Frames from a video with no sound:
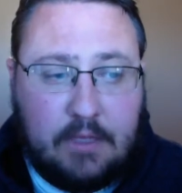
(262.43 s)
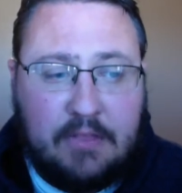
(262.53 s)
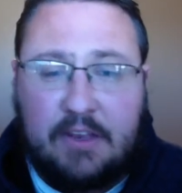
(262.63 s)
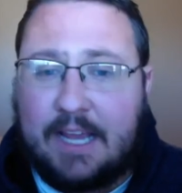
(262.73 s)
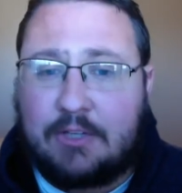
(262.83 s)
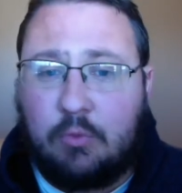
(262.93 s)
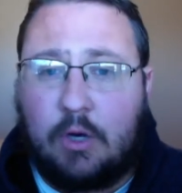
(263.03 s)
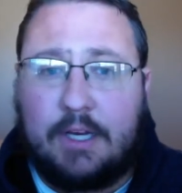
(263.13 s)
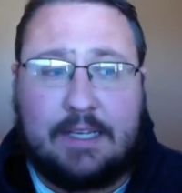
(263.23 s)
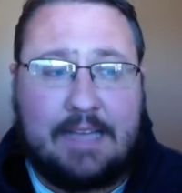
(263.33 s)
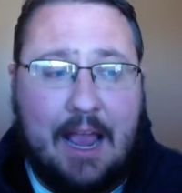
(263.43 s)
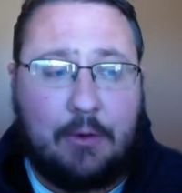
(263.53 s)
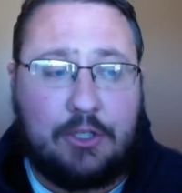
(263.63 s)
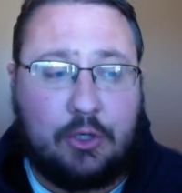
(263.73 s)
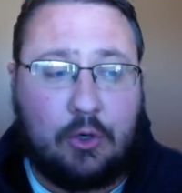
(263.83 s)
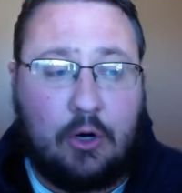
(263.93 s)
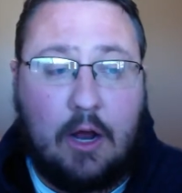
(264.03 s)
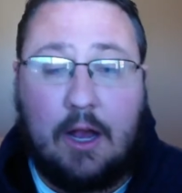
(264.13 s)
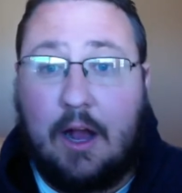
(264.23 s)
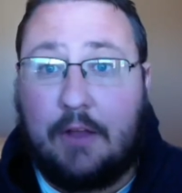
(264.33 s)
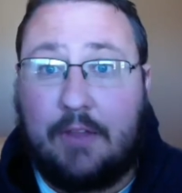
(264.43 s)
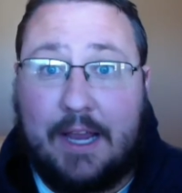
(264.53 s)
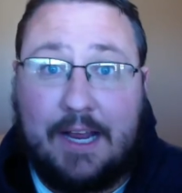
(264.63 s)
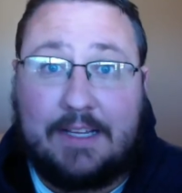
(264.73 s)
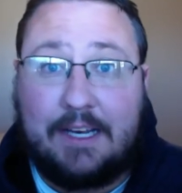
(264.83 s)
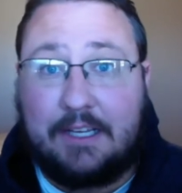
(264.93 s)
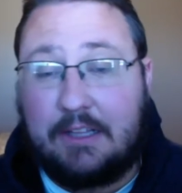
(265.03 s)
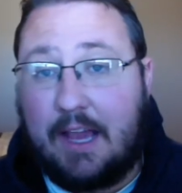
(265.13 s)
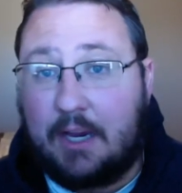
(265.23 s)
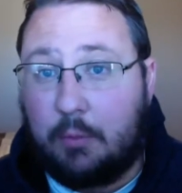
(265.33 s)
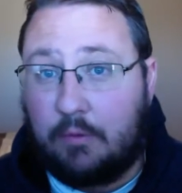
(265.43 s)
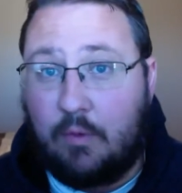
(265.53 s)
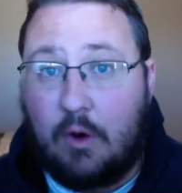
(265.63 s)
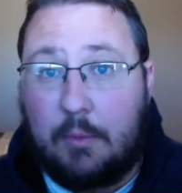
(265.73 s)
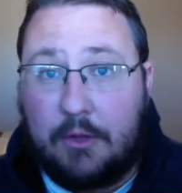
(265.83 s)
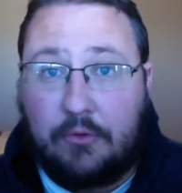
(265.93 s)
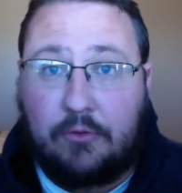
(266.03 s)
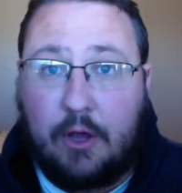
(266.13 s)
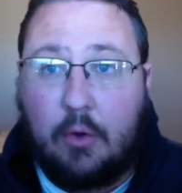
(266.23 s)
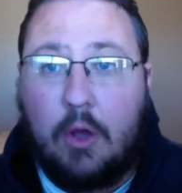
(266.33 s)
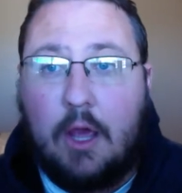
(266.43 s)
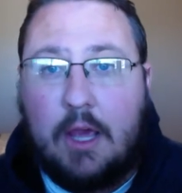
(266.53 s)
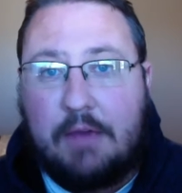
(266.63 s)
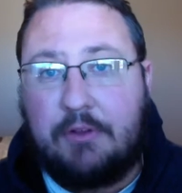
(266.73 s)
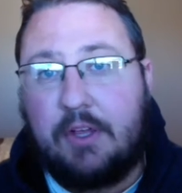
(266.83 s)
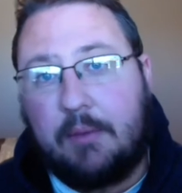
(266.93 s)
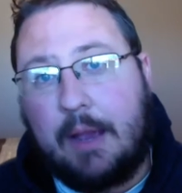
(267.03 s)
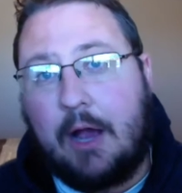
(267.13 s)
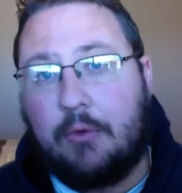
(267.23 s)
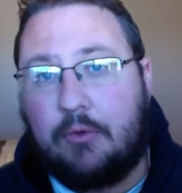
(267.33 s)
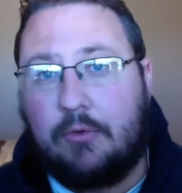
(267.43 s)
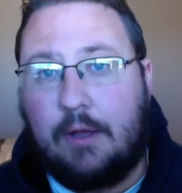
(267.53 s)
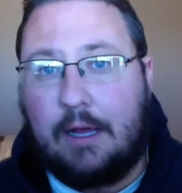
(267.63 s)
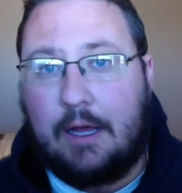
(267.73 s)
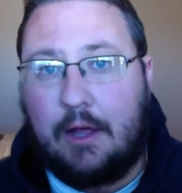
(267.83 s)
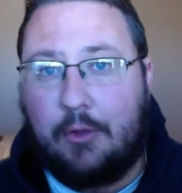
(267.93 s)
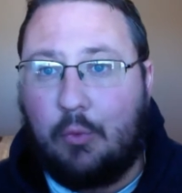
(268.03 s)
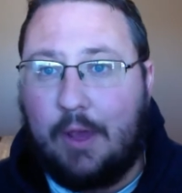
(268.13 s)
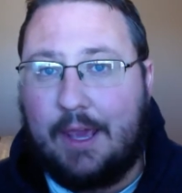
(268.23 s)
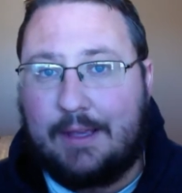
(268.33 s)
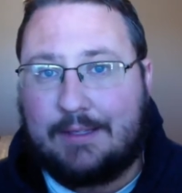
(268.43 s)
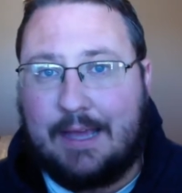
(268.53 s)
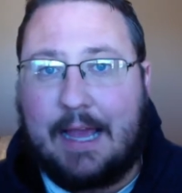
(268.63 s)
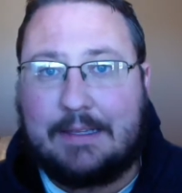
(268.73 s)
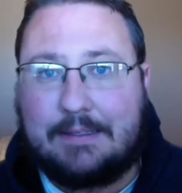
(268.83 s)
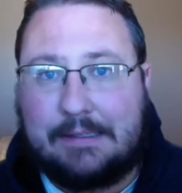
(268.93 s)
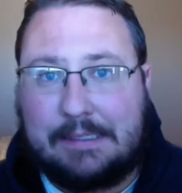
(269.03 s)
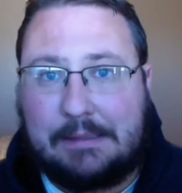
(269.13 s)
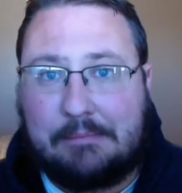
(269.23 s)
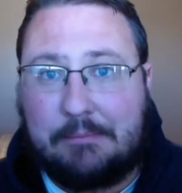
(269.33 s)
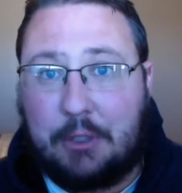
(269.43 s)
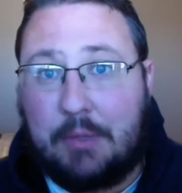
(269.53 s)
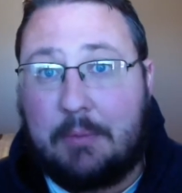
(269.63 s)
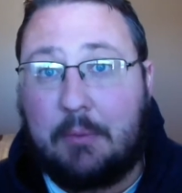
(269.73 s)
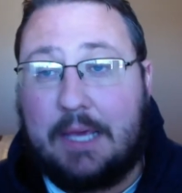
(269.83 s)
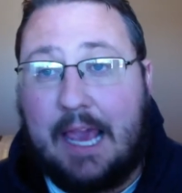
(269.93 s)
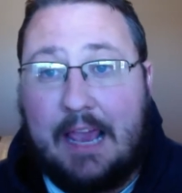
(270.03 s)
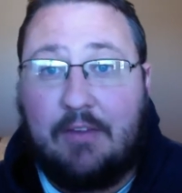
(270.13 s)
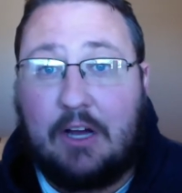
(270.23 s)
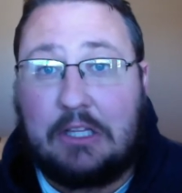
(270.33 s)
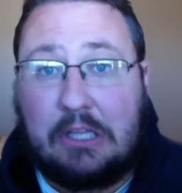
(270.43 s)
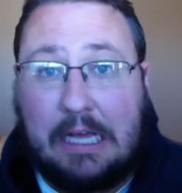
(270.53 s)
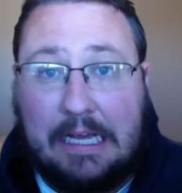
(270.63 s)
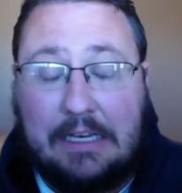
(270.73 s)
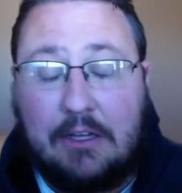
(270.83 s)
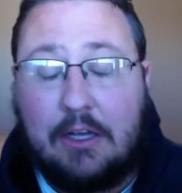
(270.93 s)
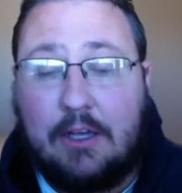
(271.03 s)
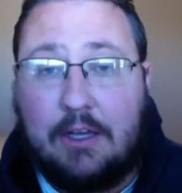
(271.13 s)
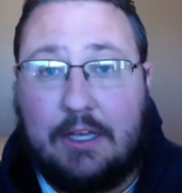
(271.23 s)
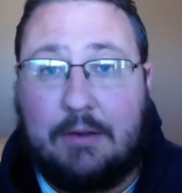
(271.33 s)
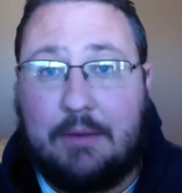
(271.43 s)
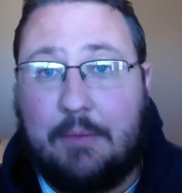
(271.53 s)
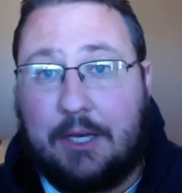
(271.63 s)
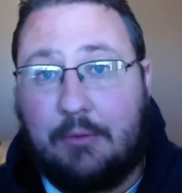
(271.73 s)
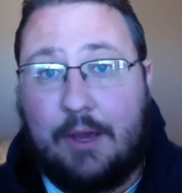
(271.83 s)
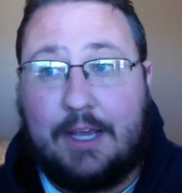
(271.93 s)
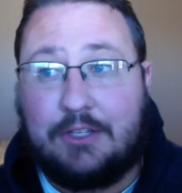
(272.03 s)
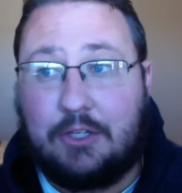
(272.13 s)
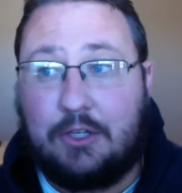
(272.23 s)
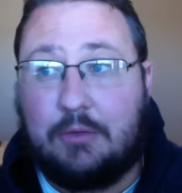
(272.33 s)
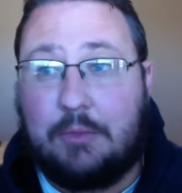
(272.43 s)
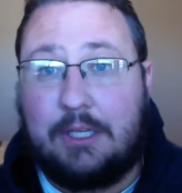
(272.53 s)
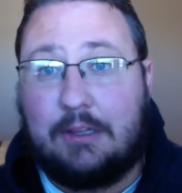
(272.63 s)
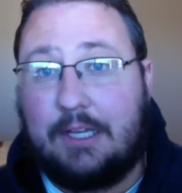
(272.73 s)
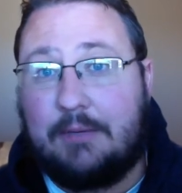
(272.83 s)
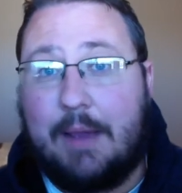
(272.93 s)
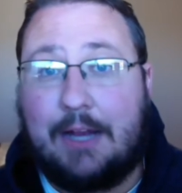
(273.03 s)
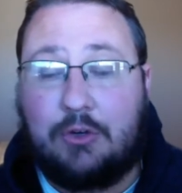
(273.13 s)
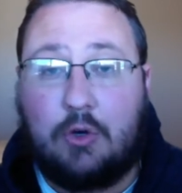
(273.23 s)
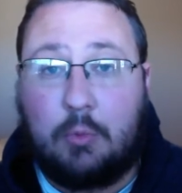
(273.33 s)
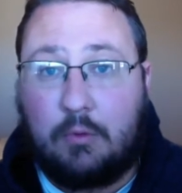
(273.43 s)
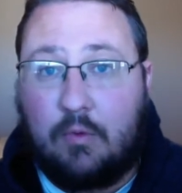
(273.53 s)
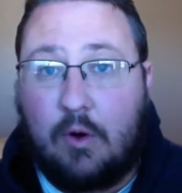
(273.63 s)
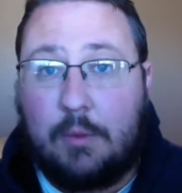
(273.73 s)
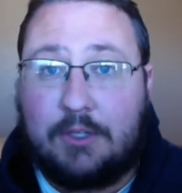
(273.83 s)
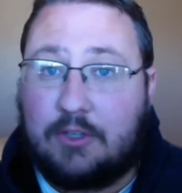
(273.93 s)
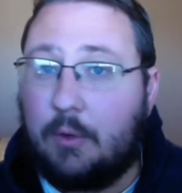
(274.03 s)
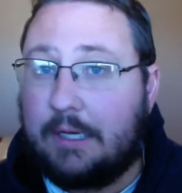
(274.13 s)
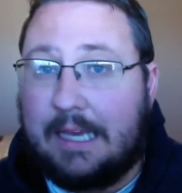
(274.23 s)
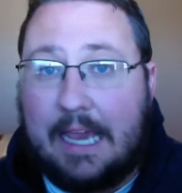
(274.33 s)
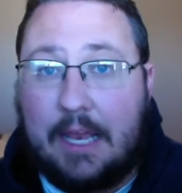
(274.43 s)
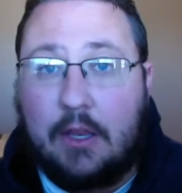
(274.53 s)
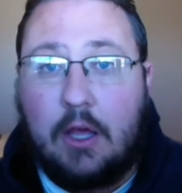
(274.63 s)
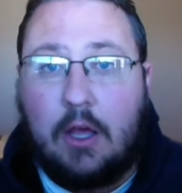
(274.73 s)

The next one is, how is your online identity like a performance? So if you think about the ways that, people behave online, in many ways it could be linked back to a performance. So again,